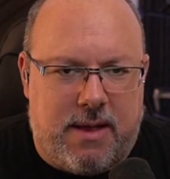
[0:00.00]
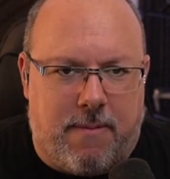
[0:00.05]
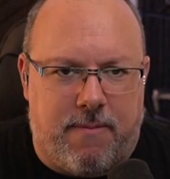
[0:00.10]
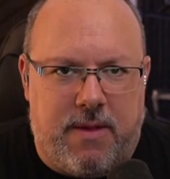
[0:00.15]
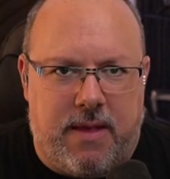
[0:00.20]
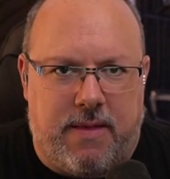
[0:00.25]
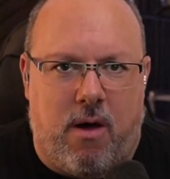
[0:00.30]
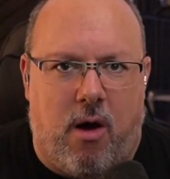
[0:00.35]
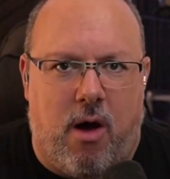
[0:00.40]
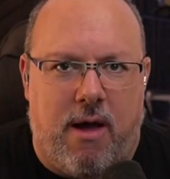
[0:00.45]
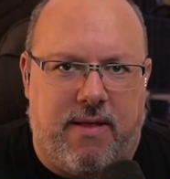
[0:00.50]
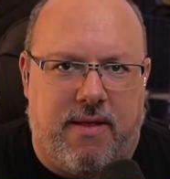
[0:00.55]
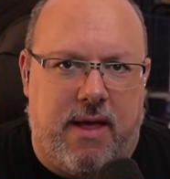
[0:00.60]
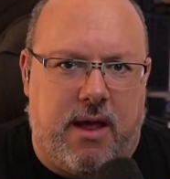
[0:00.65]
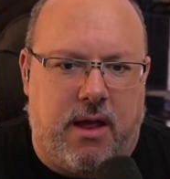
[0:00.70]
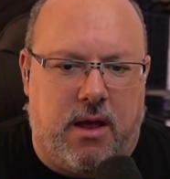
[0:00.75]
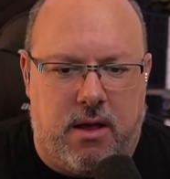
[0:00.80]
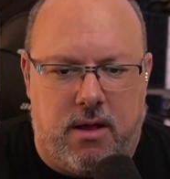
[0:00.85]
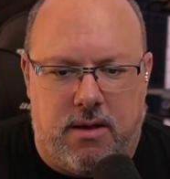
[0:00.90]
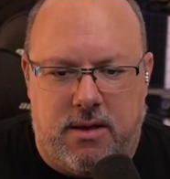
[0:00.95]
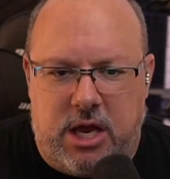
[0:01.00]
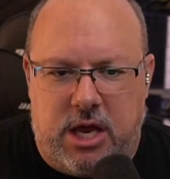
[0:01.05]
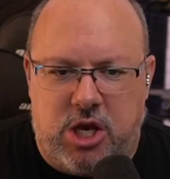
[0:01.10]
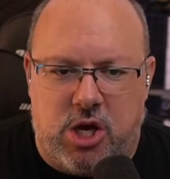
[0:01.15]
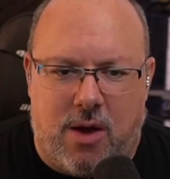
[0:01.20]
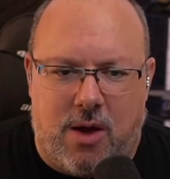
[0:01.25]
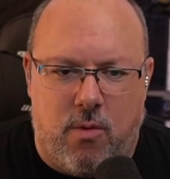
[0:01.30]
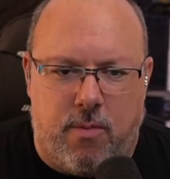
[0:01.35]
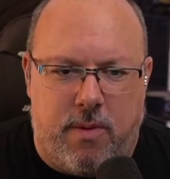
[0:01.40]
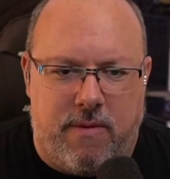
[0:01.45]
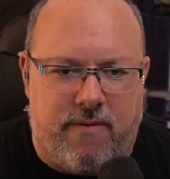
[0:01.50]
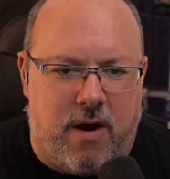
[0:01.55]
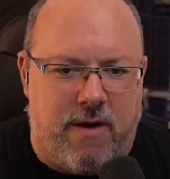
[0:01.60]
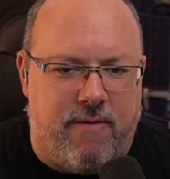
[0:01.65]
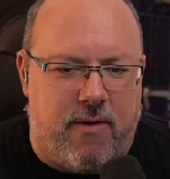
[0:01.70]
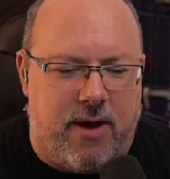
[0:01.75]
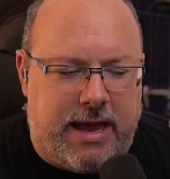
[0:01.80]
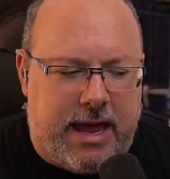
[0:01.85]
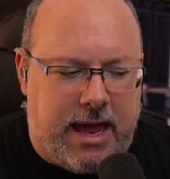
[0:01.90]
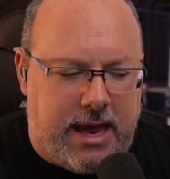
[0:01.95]
something that I think DJI will be
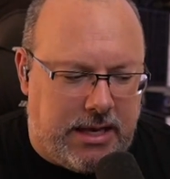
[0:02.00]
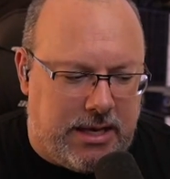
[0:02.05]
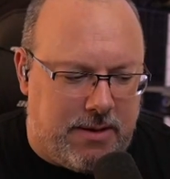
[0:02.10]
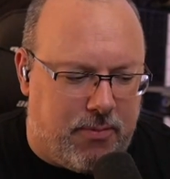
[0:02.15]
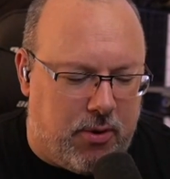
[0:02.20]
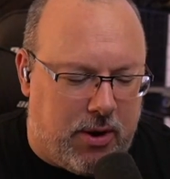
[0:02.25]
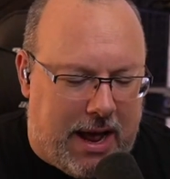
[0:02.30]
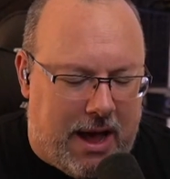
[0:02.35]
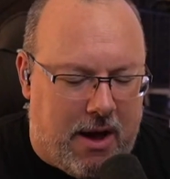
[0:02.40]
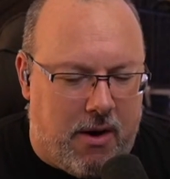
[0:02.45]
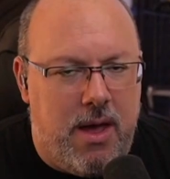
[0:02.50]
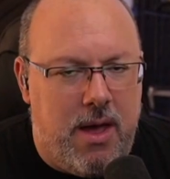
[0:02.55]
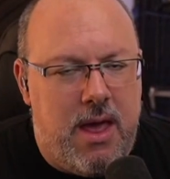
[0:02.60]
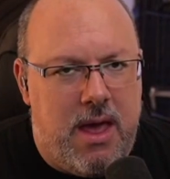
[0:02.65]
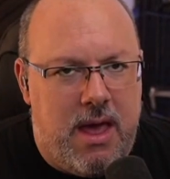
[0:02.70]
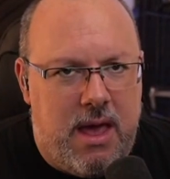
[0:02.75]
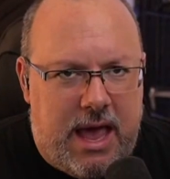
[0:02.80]
very, very keen to put out.